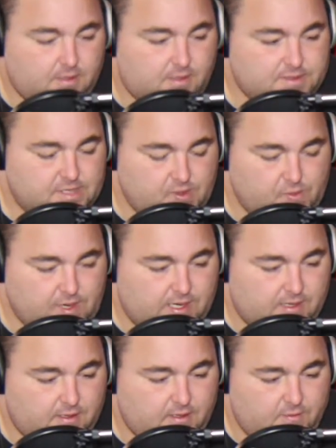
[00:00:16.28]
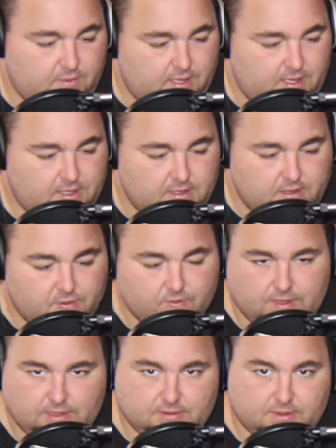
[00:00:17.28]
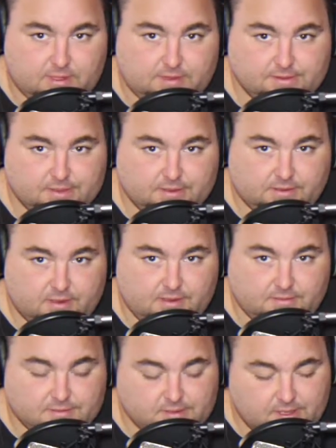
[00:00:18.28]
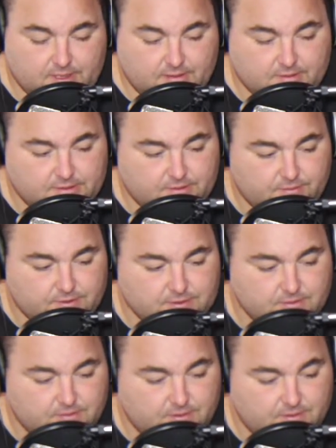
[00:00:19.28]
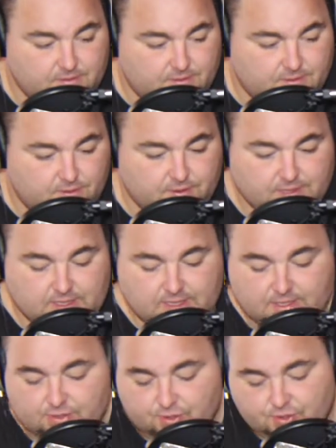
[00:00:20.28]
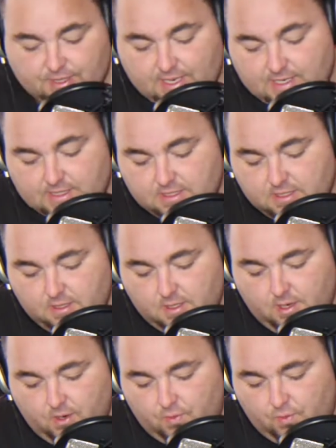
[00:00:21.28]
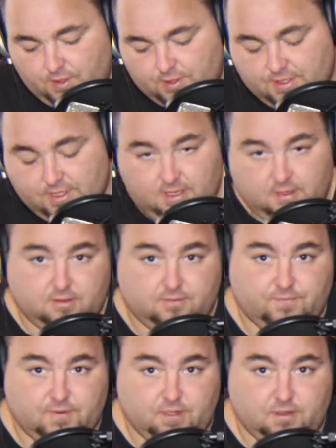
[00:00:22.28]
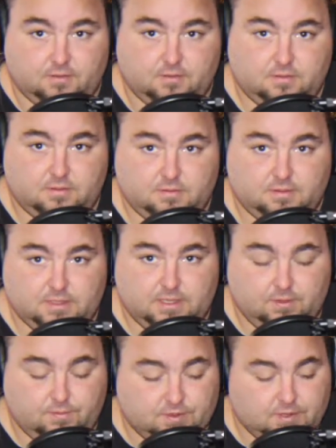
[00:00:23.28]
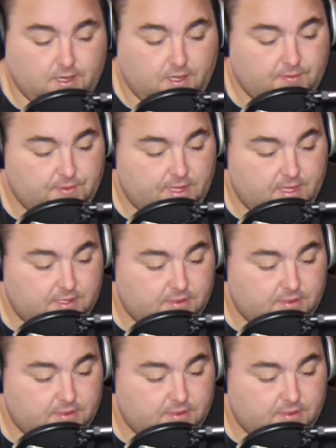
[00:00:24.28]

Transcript: as I wake up and read today's headlines and see what's going on the internet with the NFL today with the Combine